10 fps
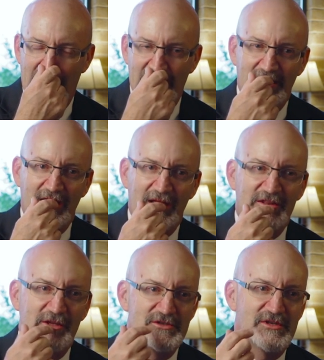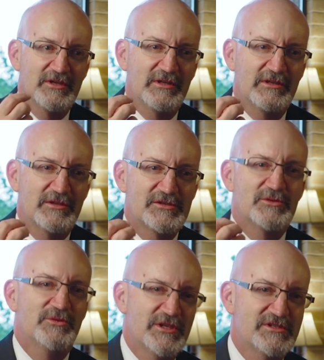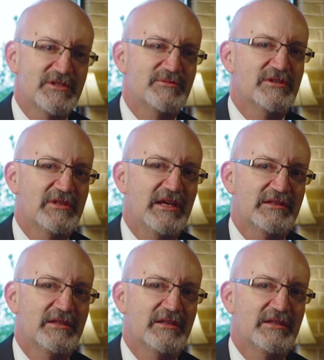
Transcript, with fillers: And and there's a there's a wisdom to that